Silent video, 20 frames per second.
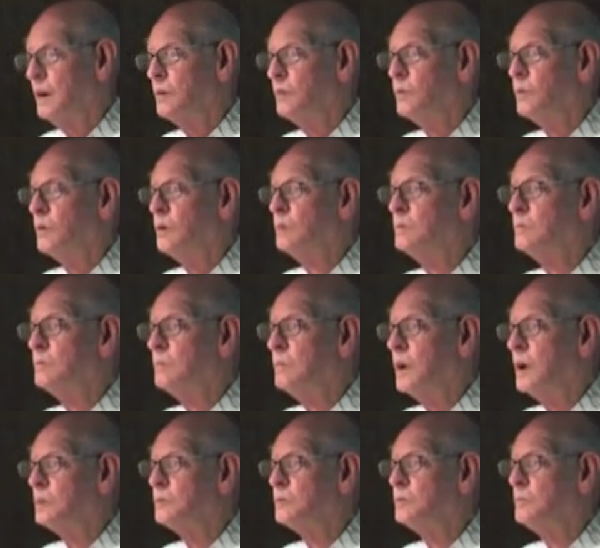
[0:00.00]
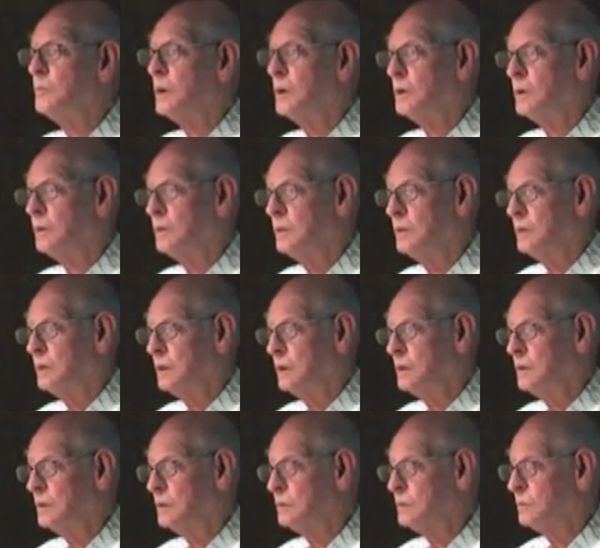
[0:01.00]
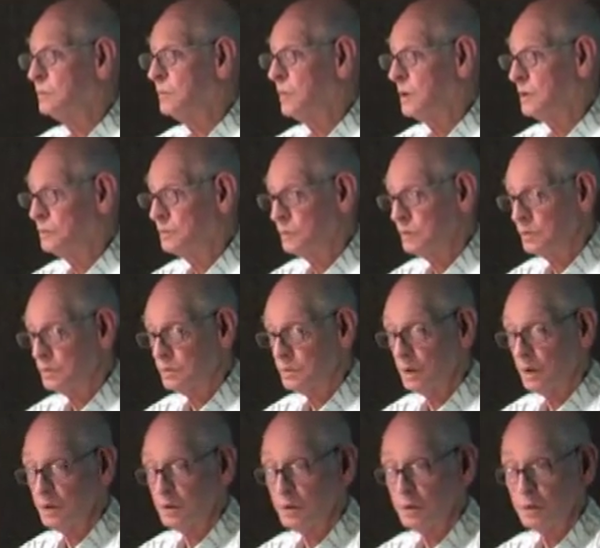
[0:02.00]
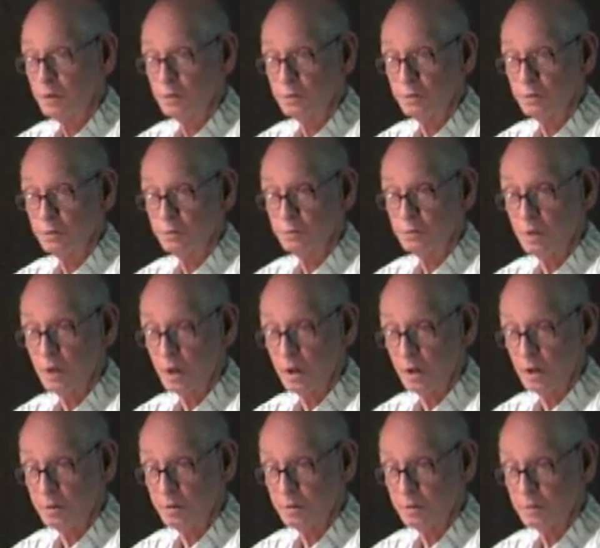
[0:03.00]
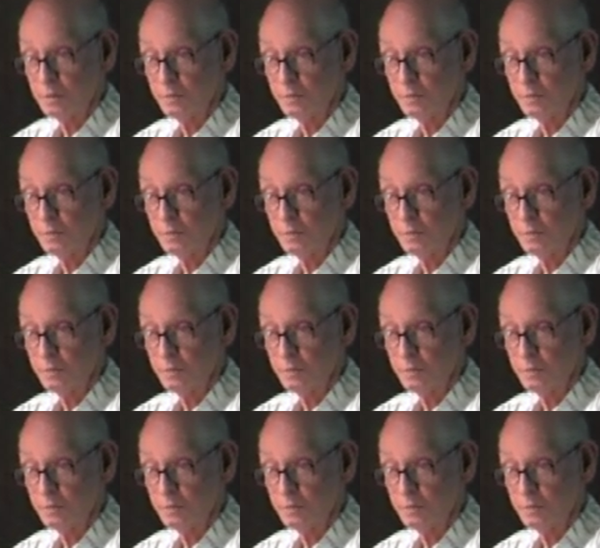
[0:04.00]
weren't much bigger than English budgies, I kid you not.